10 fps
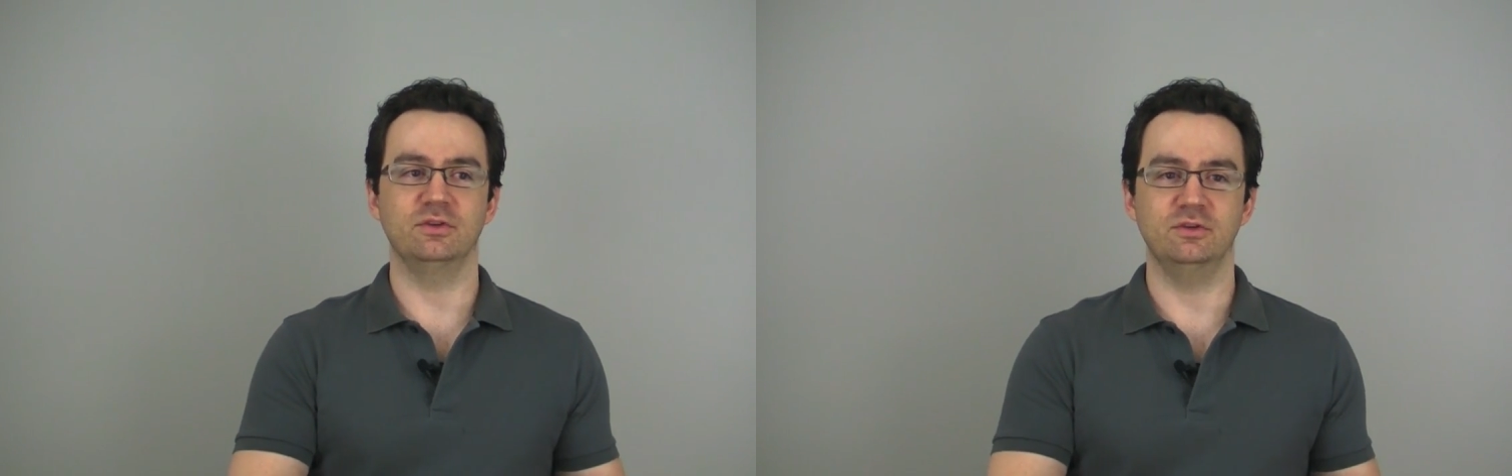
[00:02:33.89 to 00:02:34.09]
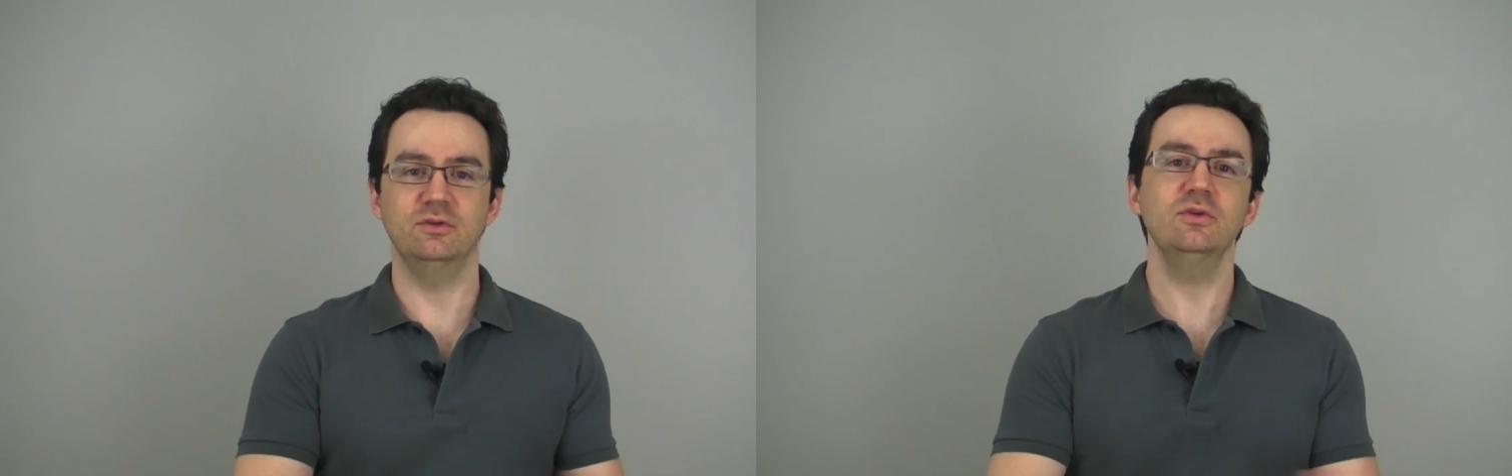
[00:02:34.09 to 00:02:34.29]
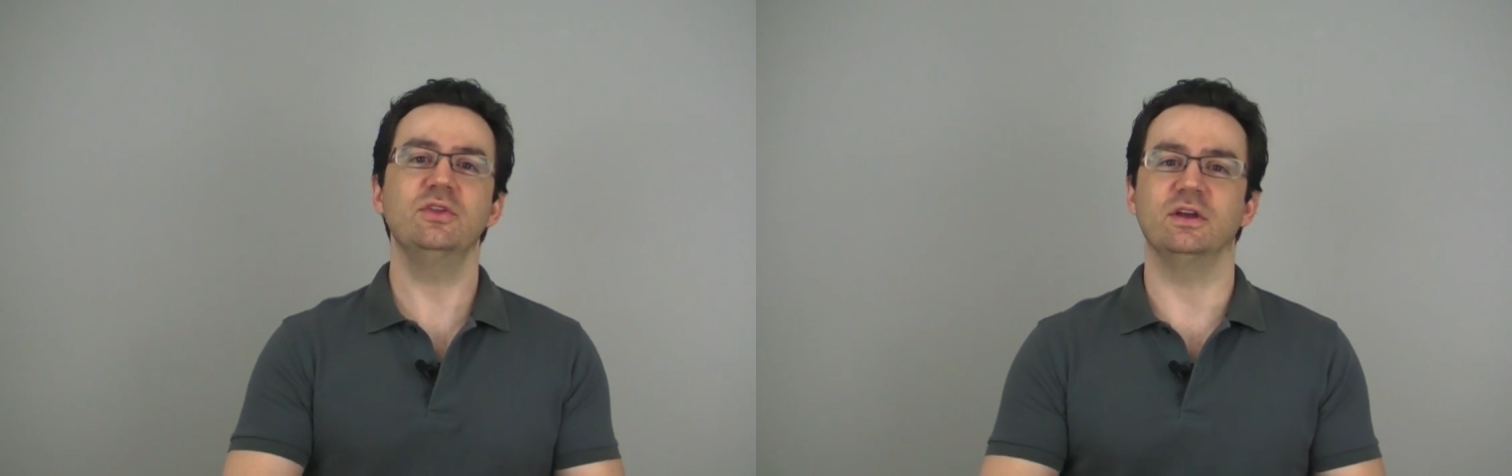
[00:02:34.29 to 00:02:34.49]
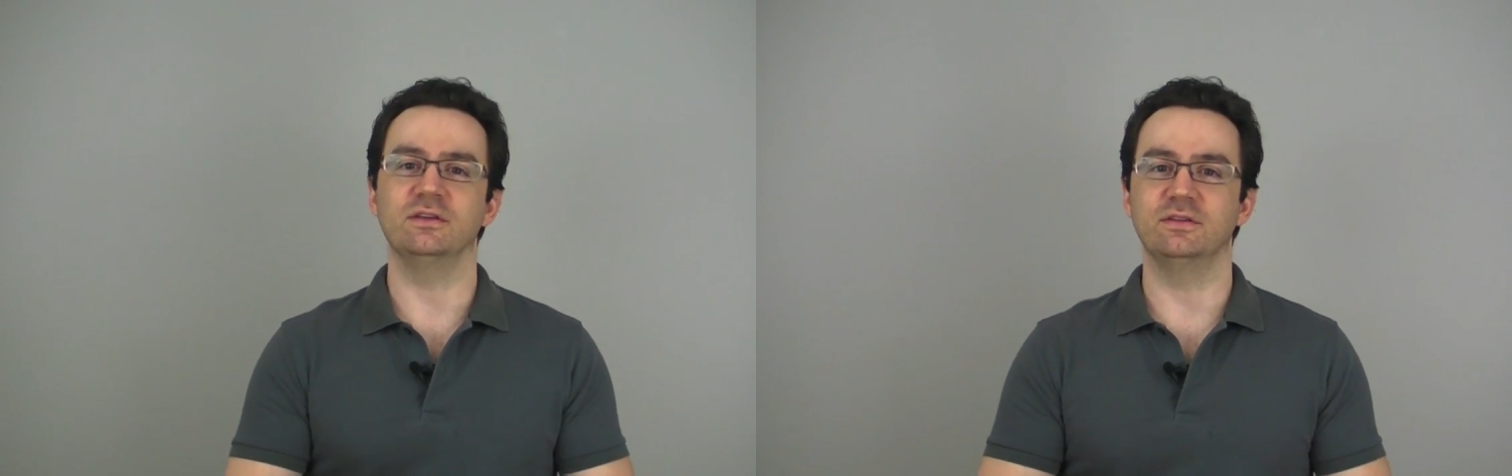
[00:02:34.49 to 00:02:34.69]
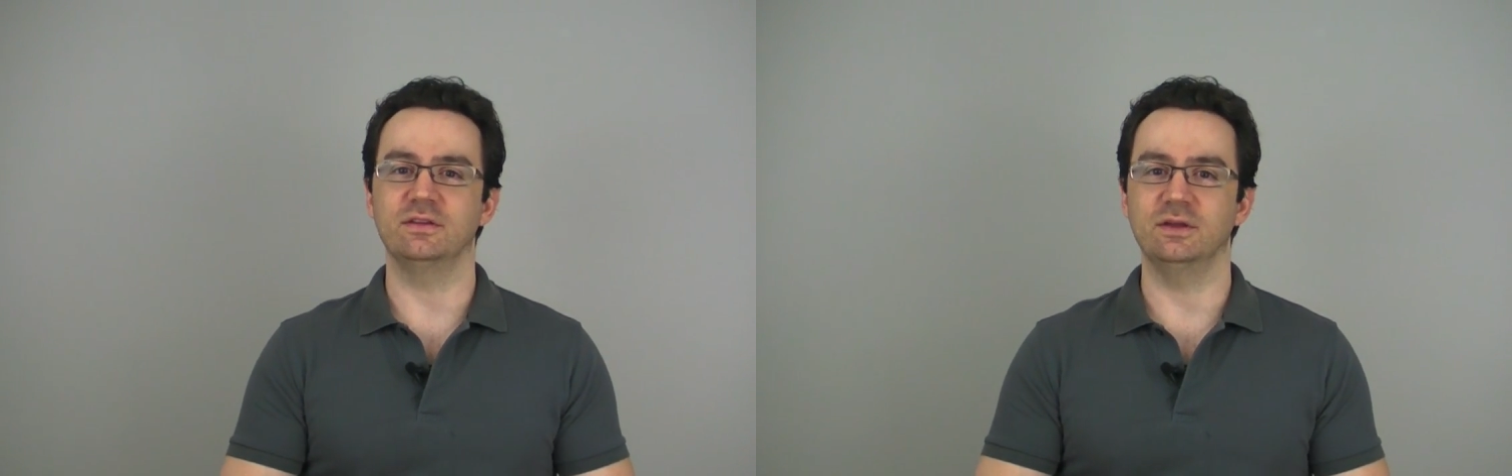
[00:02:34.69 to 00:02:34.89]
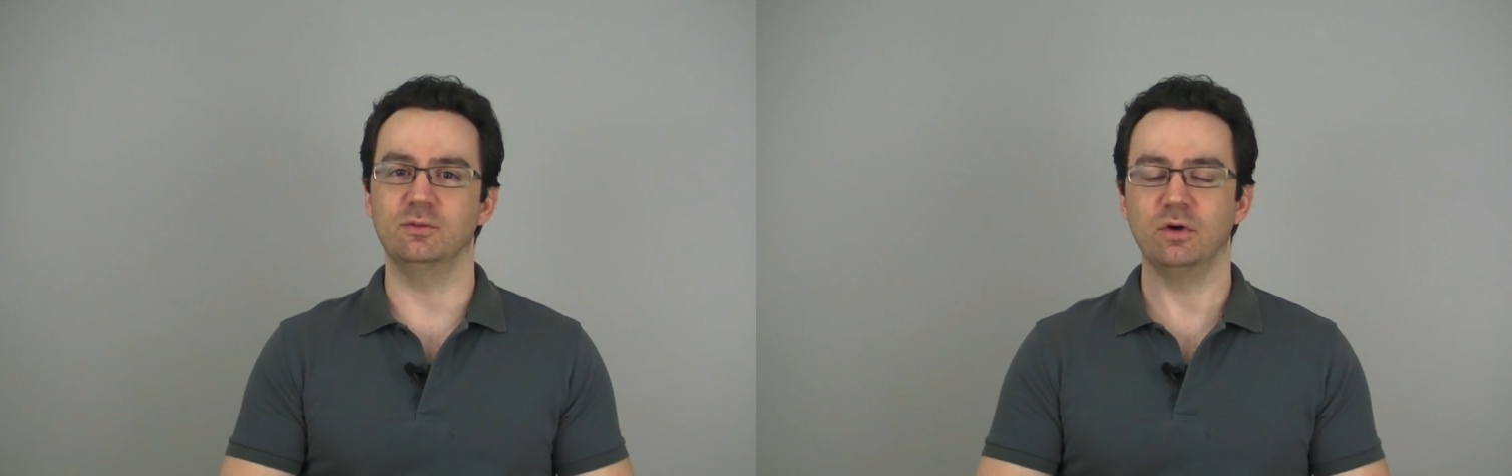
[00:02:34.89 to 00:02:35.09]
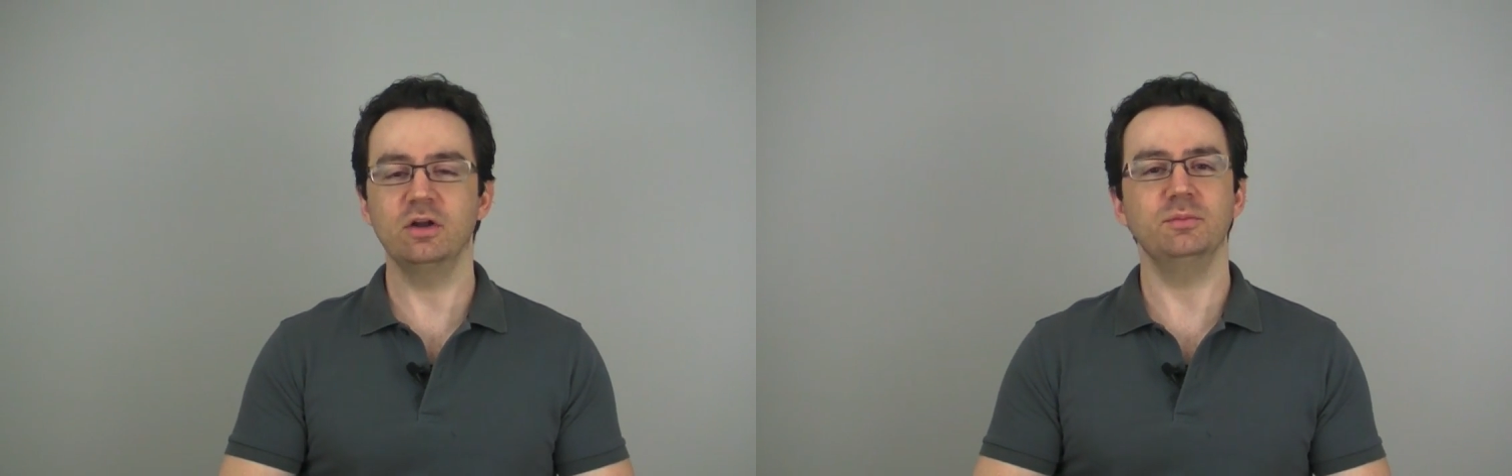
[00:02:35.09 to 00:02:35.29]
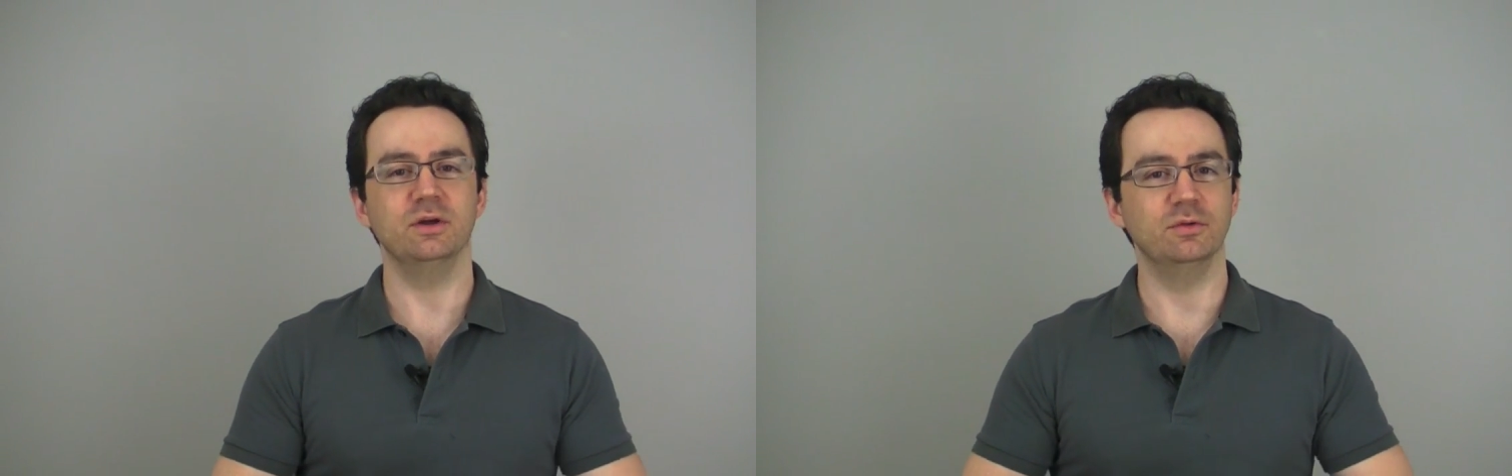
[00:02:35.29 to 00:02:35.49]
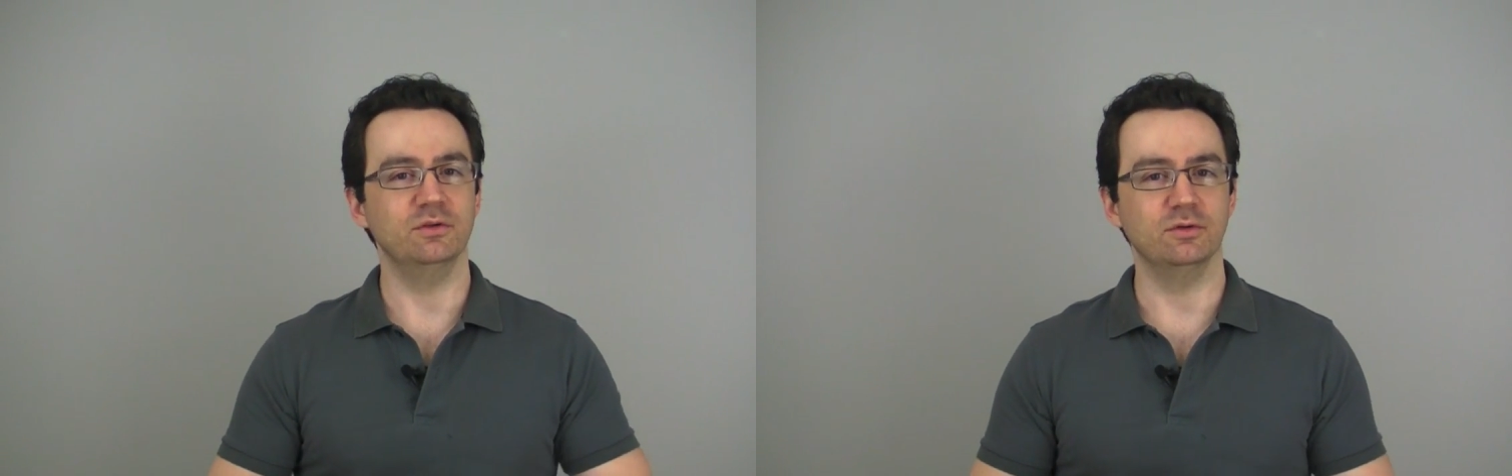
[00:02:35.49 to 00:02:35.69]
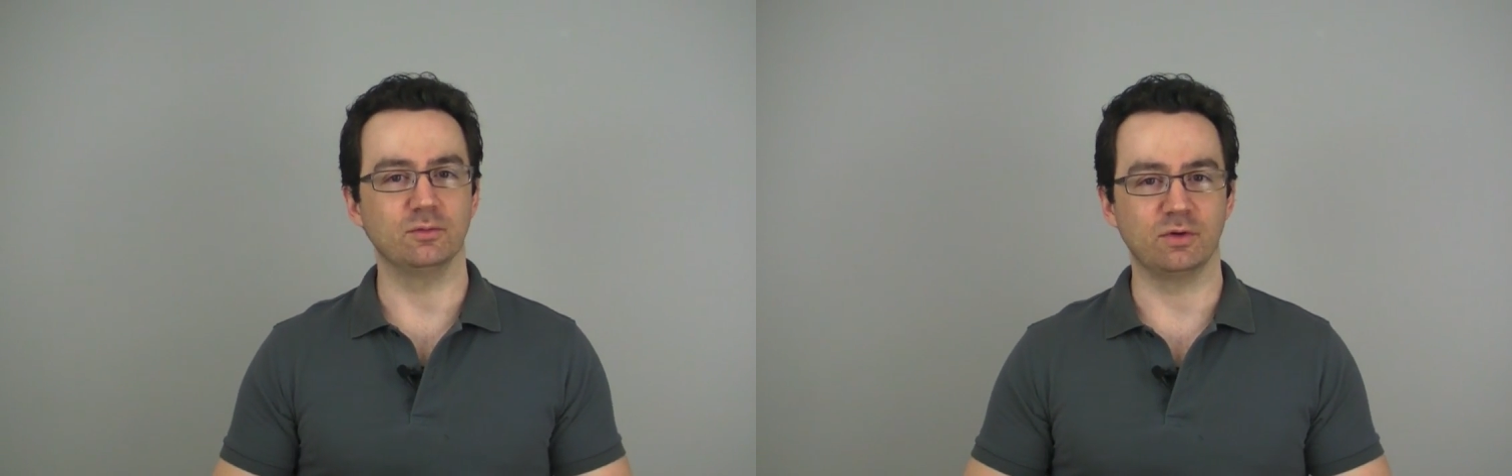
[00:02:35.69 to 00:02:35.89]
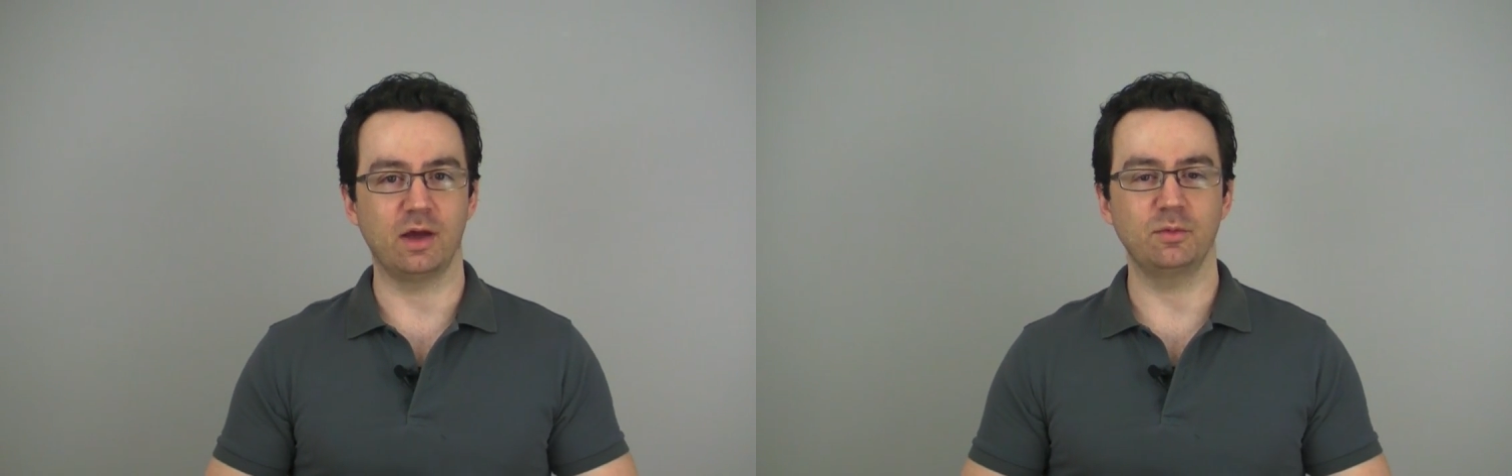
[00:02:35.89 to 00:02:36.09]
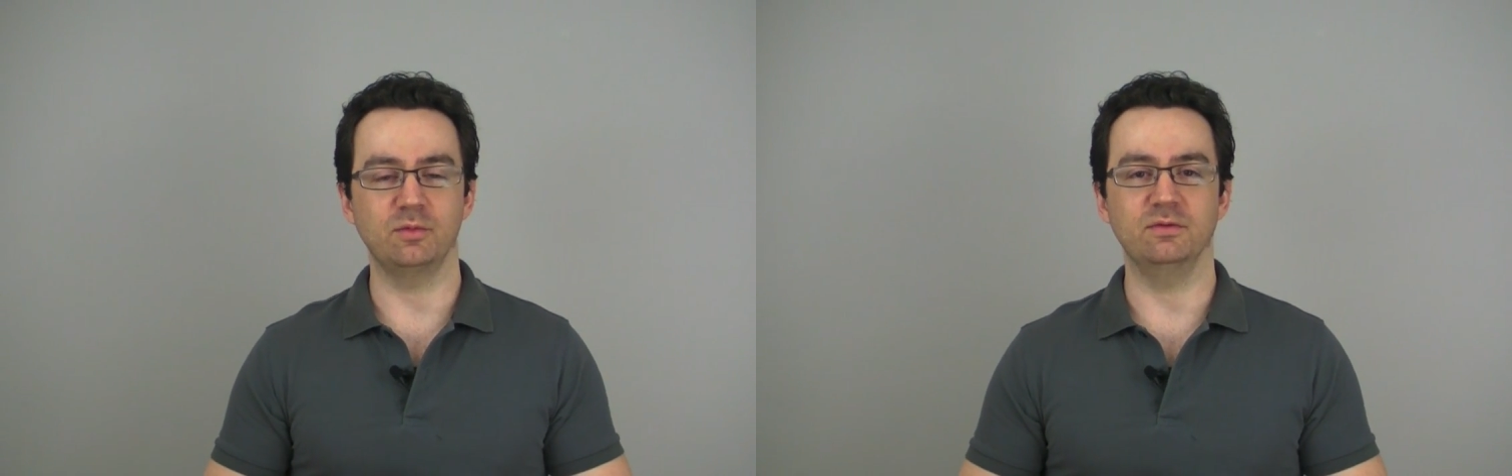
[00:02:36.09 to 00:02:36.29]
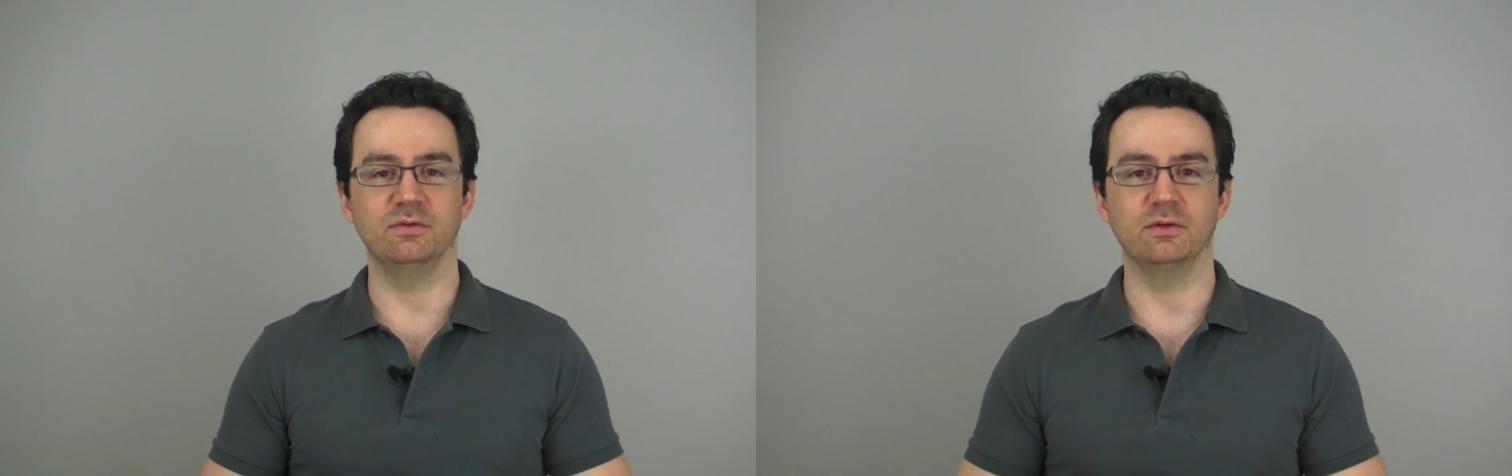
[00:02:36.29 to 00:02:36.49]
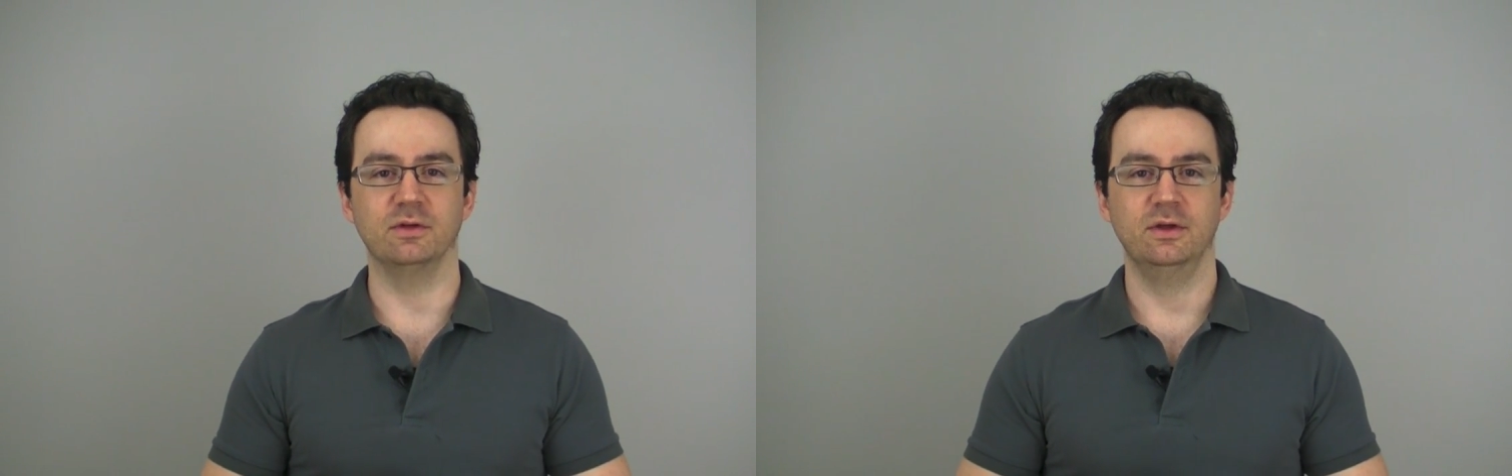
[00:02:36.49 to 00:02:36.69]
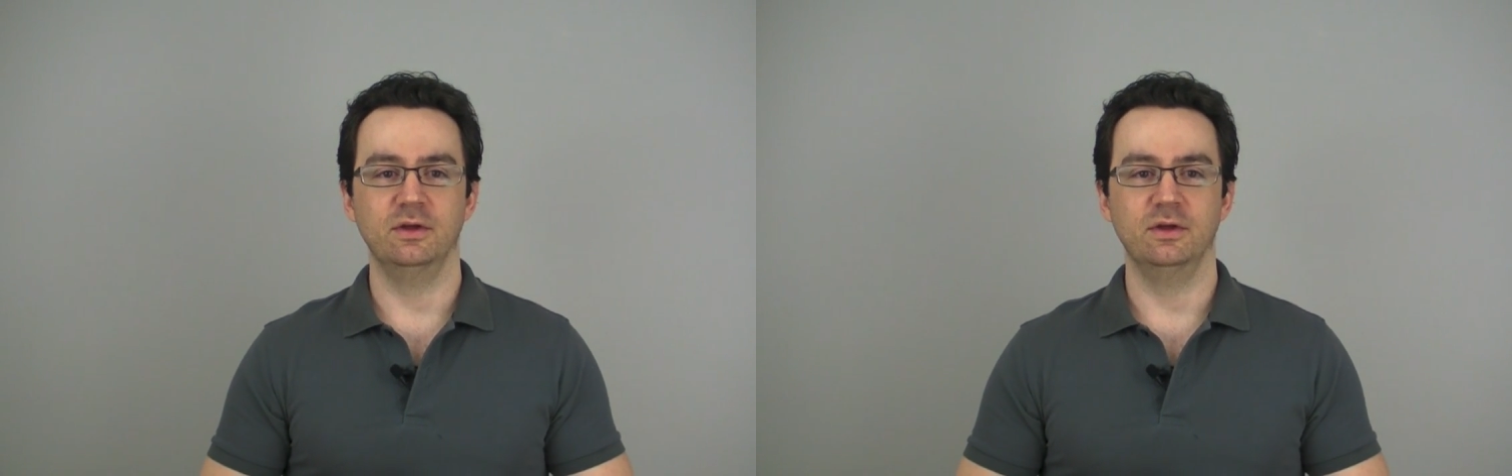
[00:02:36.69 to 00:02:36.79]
to do things that they want to be able to do in RapidWeaver